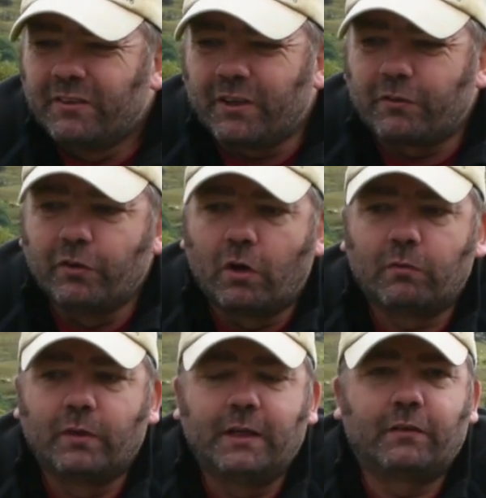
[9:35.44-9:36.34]
There's not
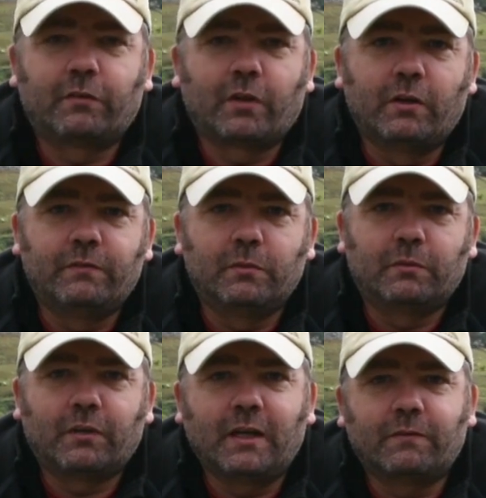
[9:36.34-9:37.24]
really the stove you
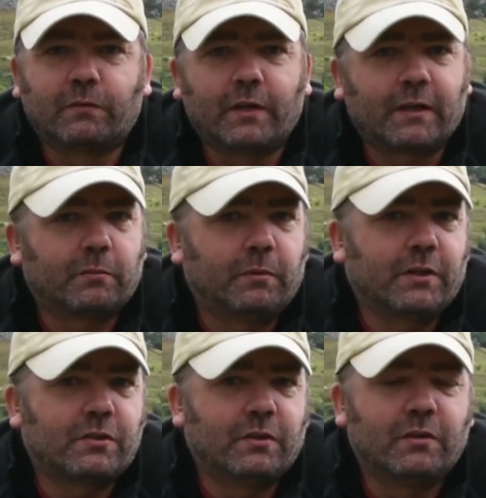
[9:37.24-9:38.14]
would take for an
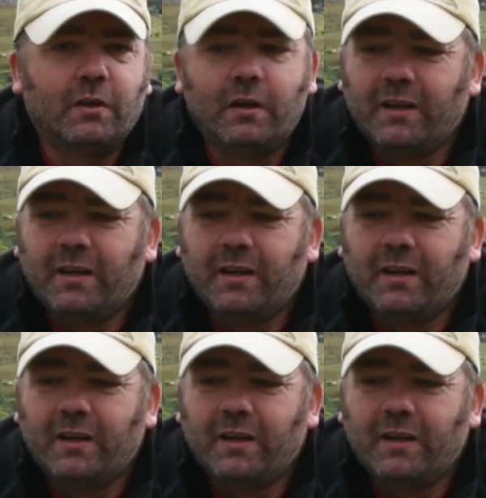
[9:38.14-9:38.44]
expedition.